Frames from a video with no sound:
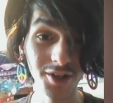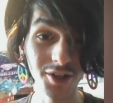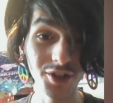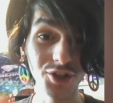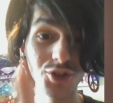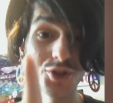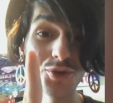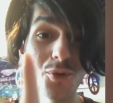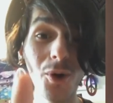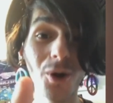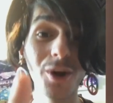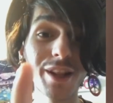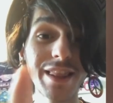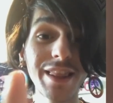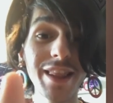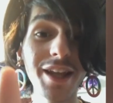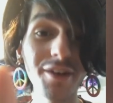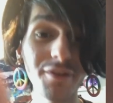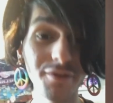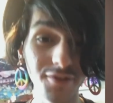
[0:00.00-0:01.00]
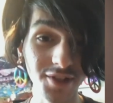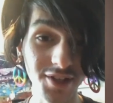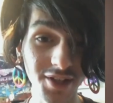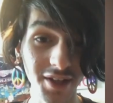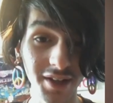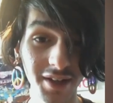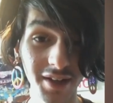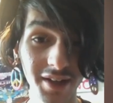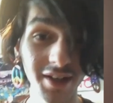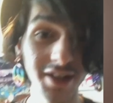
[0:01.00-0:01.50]
You are loved.
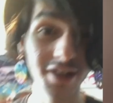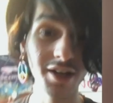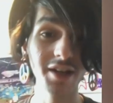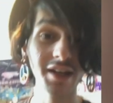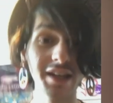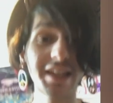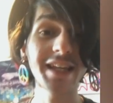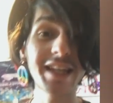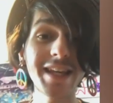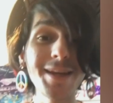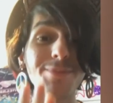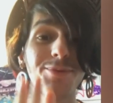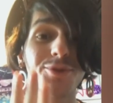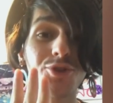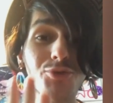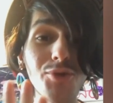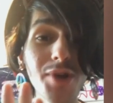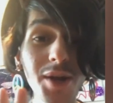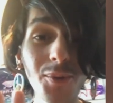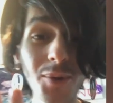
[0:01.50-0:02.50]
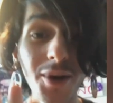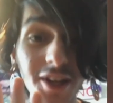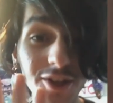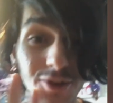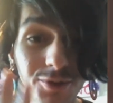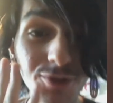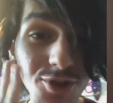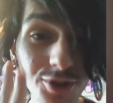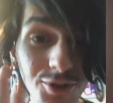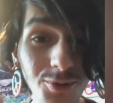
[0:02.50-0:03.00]
Keep doing what
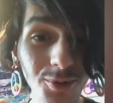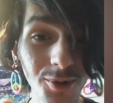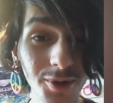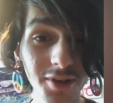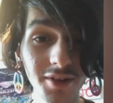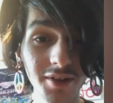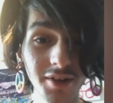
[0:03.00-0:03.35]
you do.